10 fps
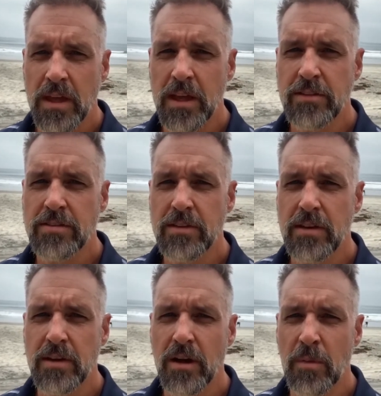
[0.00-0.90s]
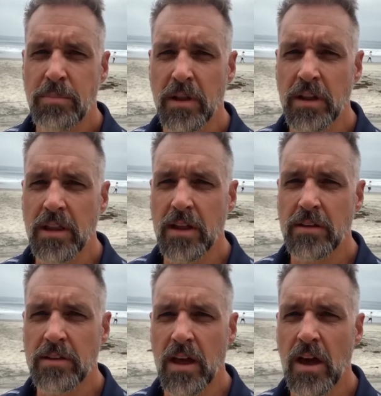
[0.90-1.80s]
its ability
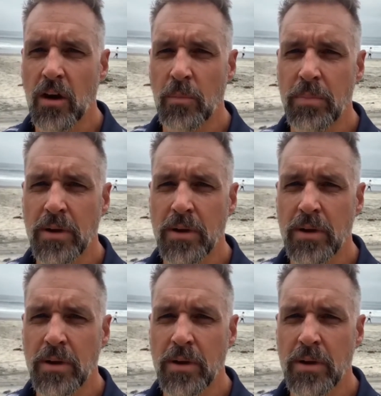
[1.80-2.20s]
to help